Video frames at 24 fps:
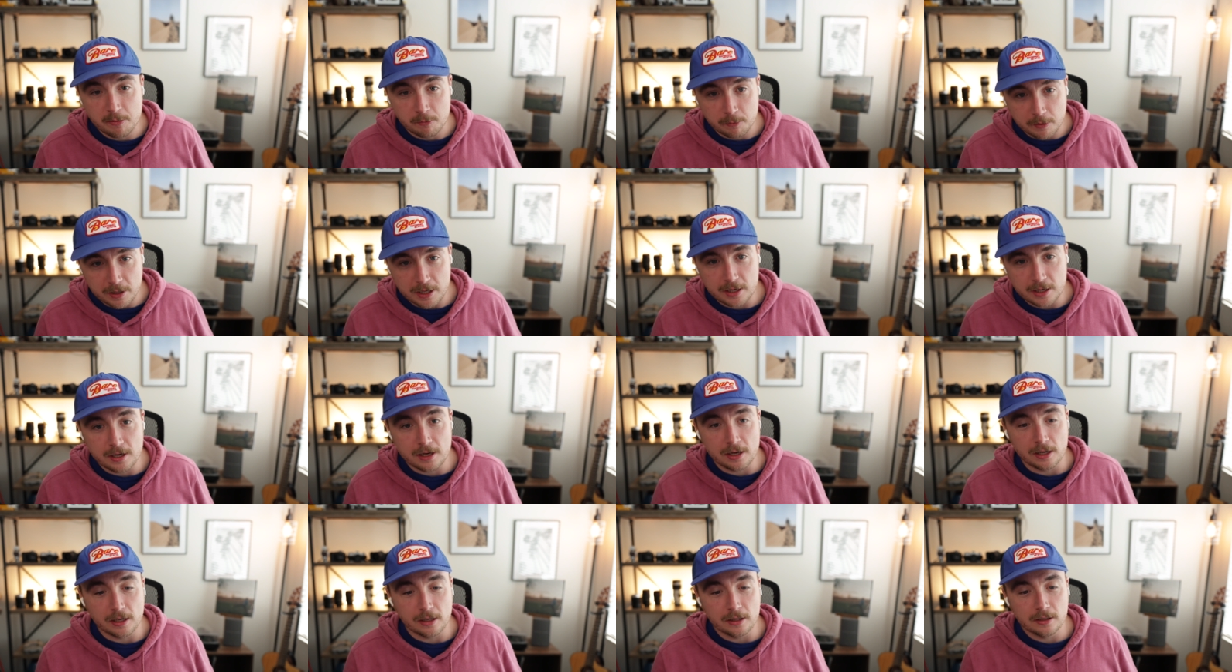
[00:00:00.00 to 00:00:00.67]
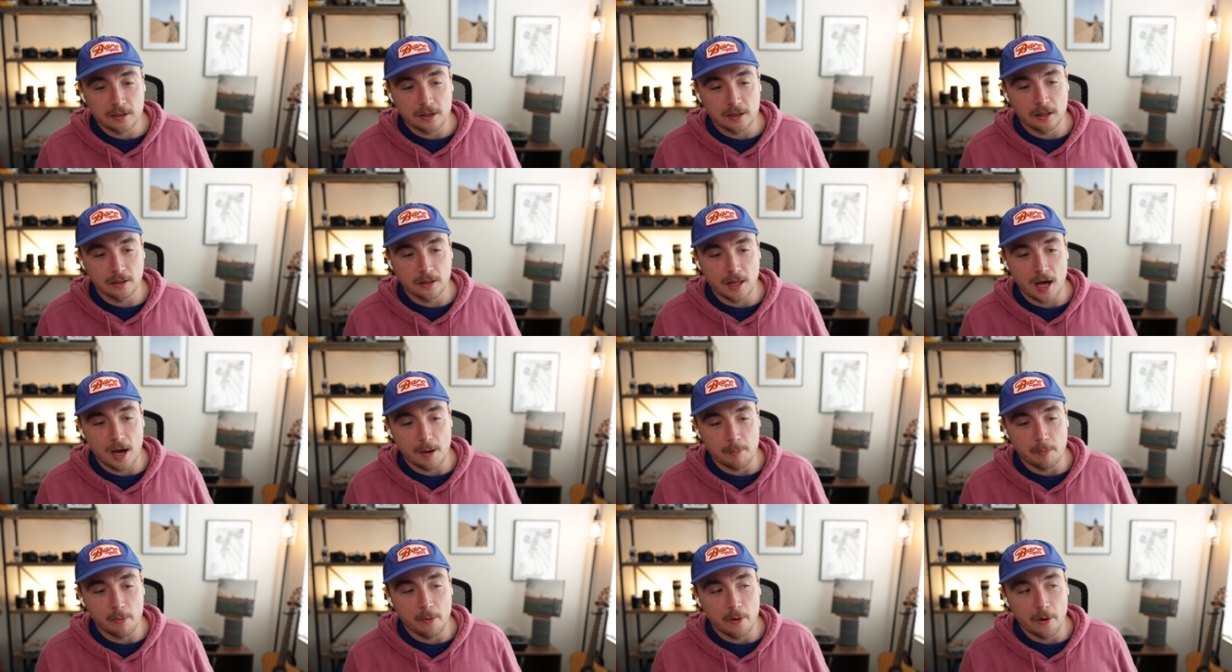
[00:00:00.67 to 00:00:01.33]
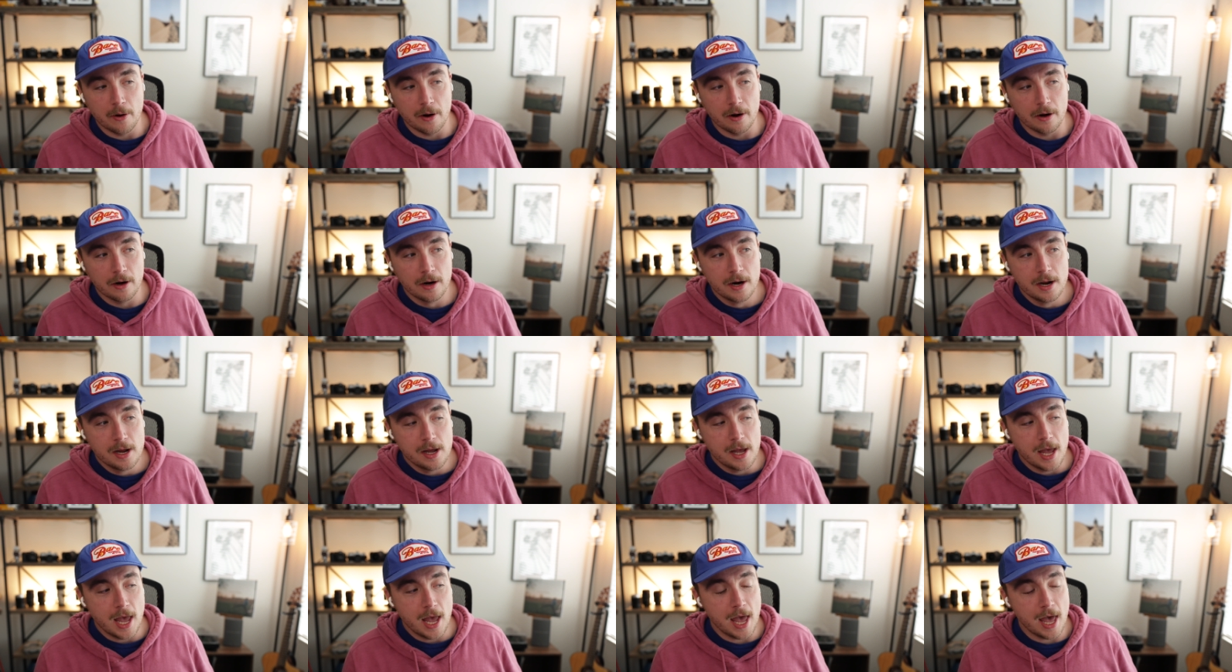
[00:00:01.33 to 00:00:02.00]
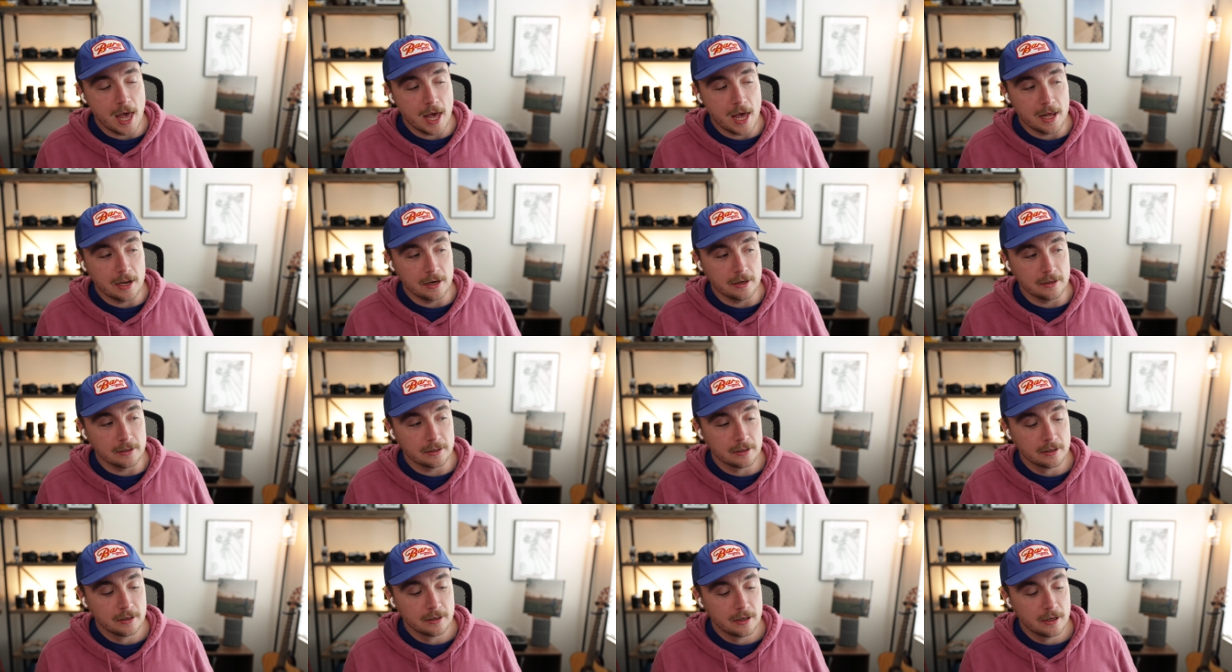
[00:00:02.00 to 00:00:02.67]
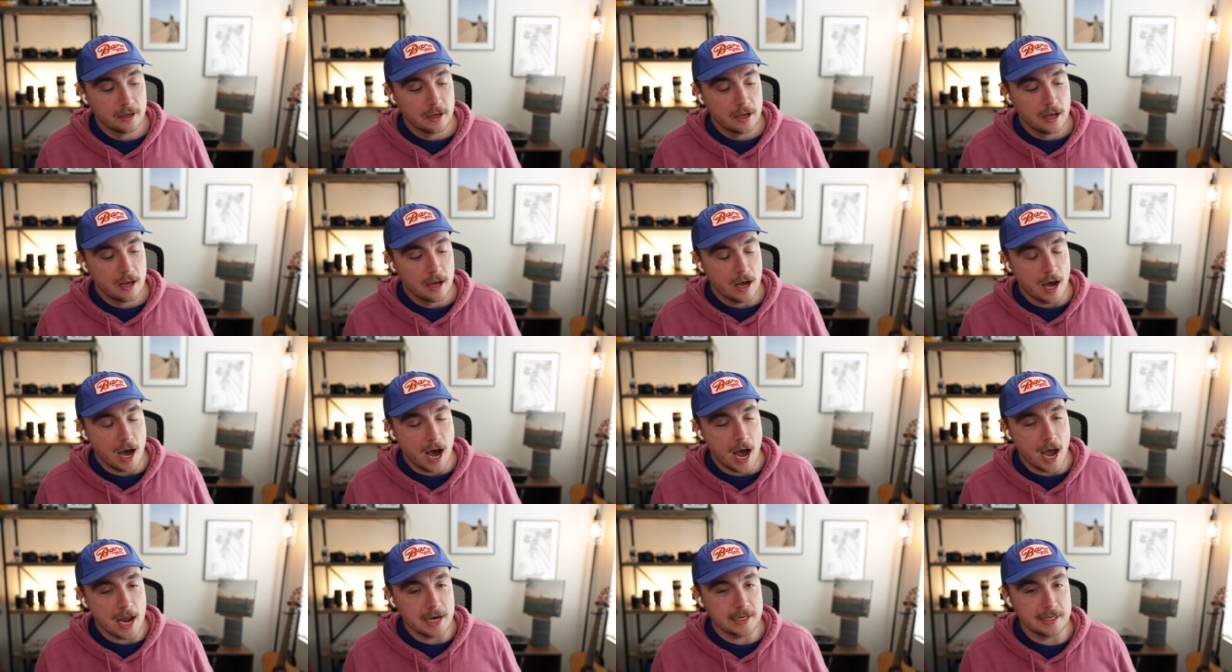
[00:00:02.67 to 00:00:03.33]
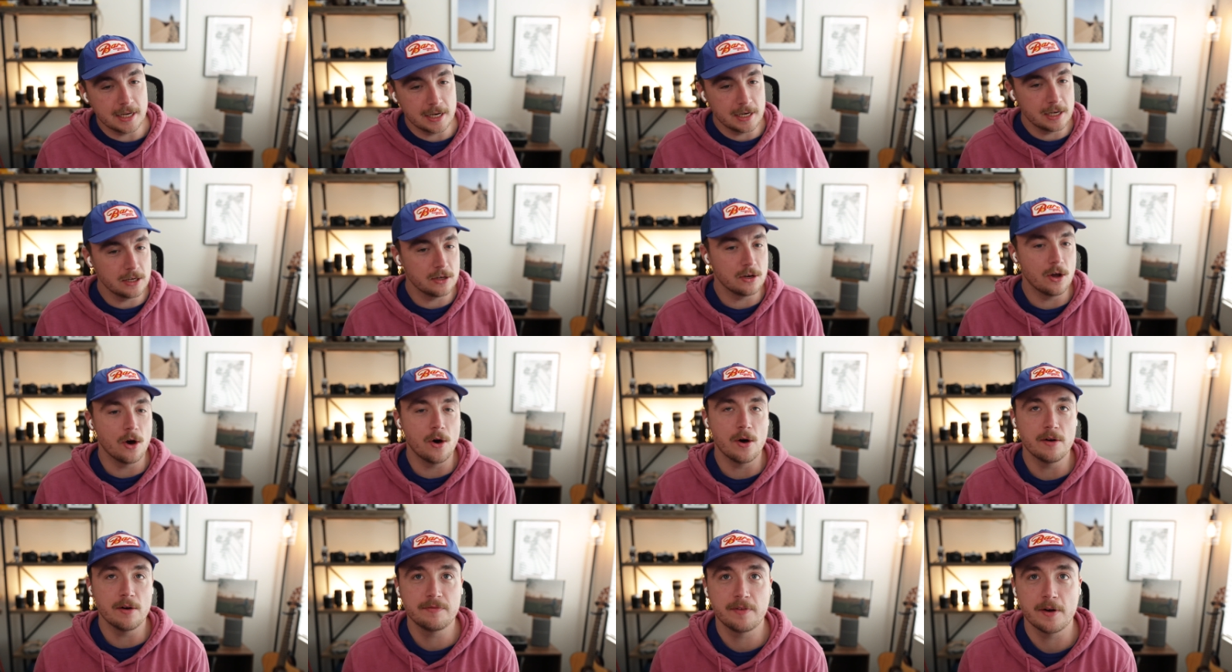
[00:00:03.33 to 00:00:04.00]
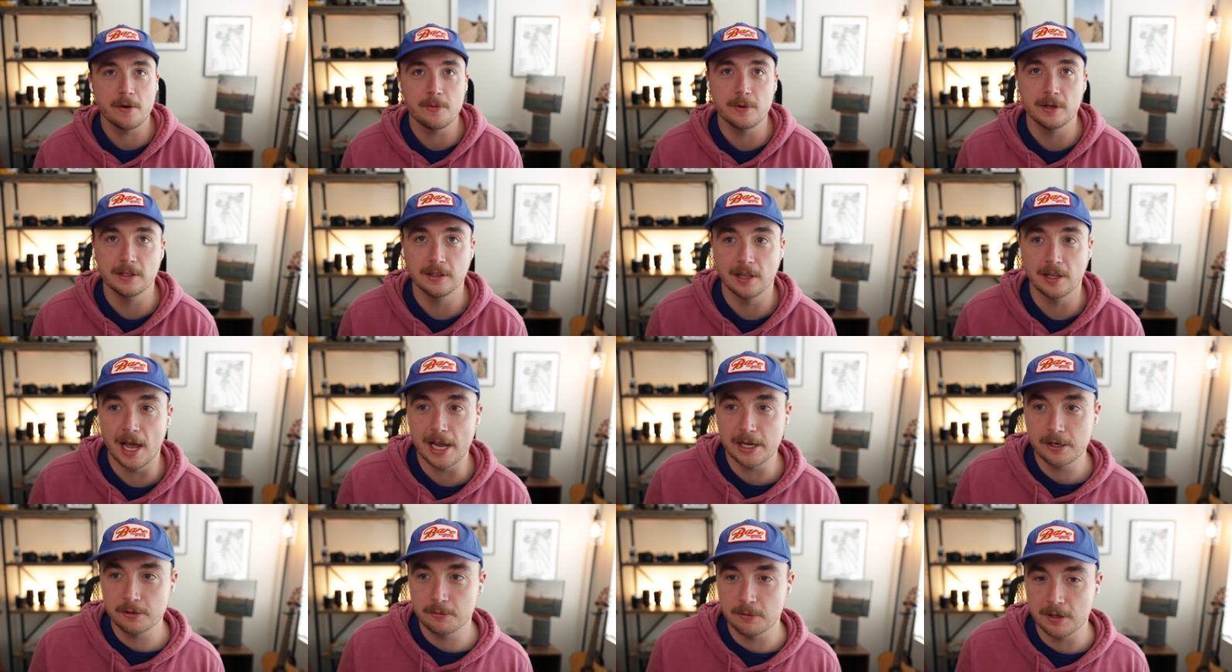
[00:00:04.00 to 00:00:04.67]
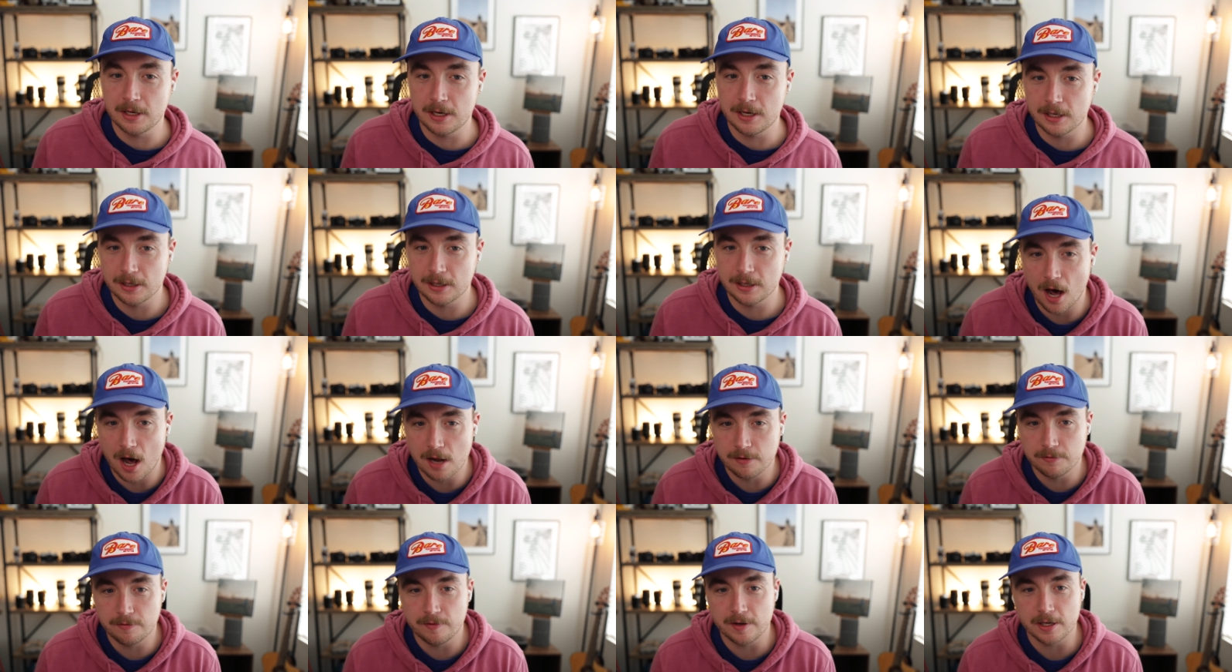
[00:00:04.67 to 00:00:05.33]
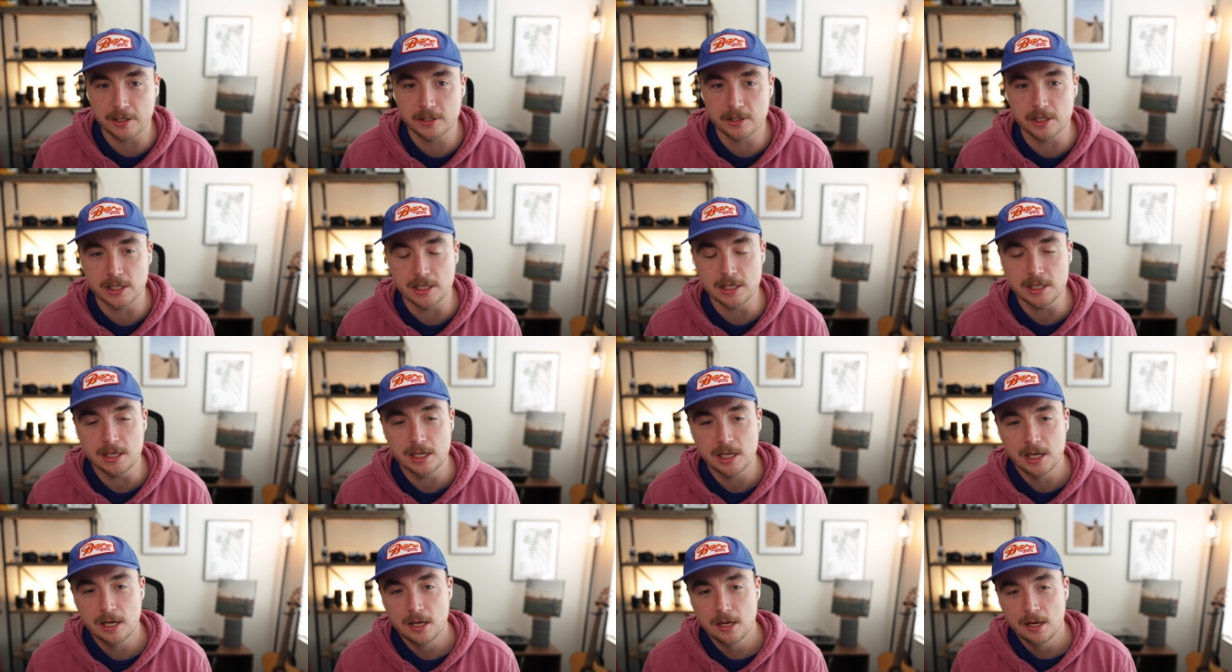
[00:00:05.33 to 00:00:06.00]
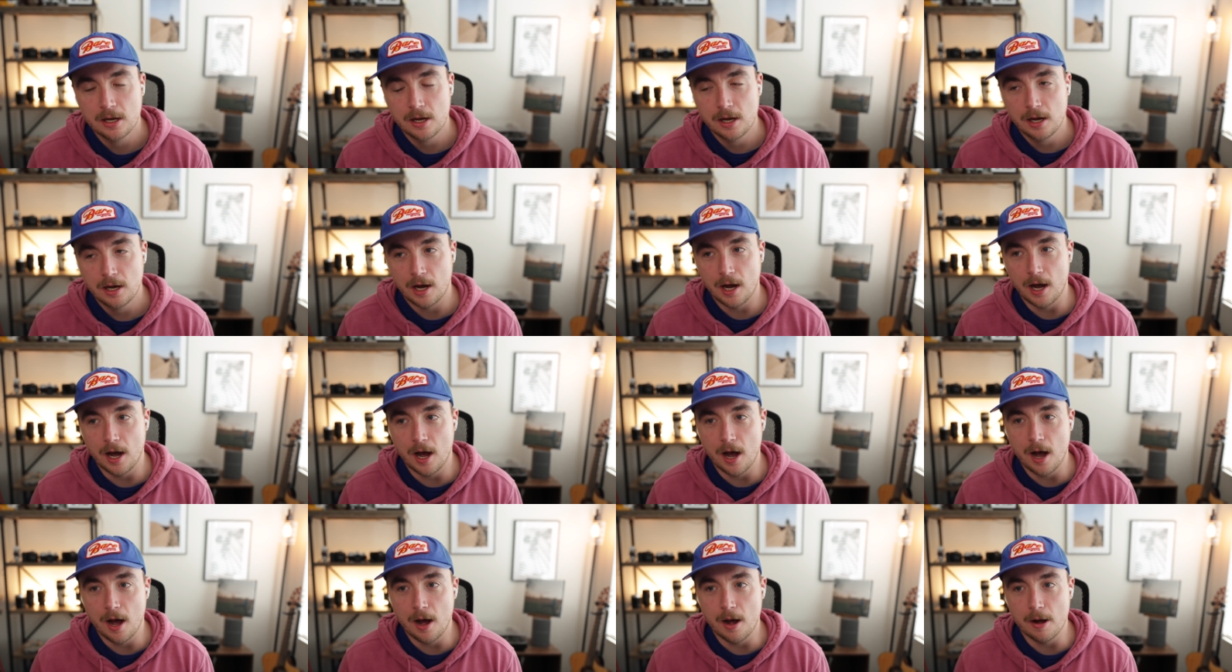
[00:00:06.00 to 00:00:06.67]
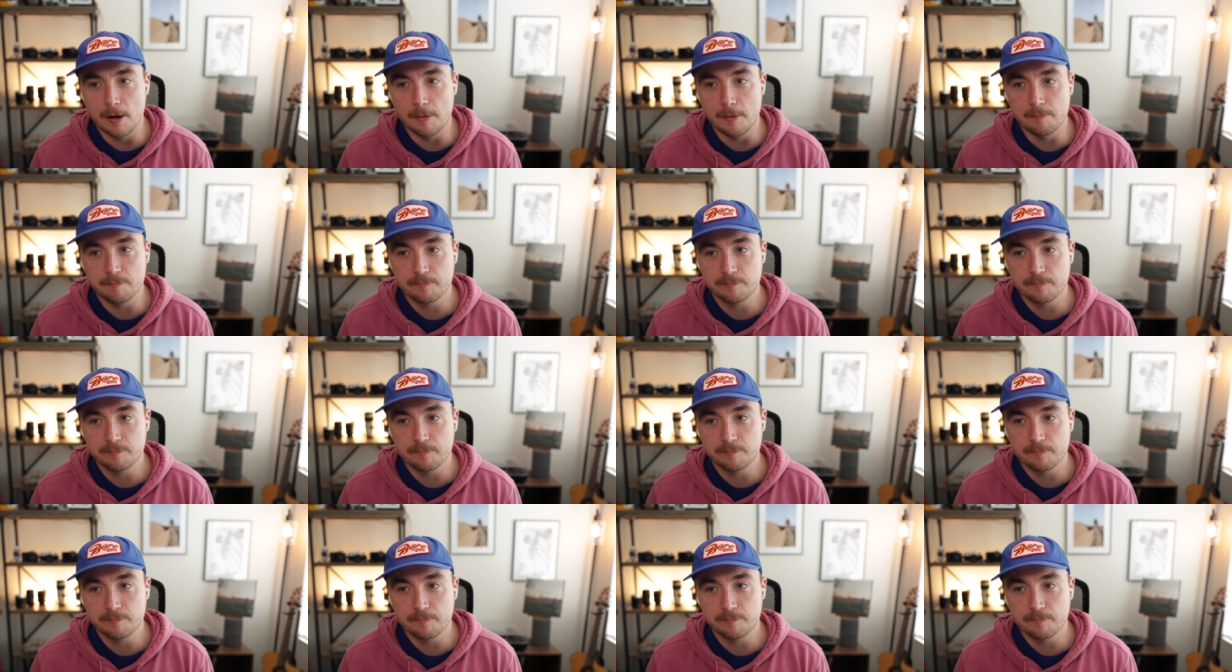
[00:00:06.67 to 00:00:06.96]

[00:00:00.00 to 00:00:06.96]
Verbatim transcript: reading a lot more, and I didn't know if I would like reading nonfiction um,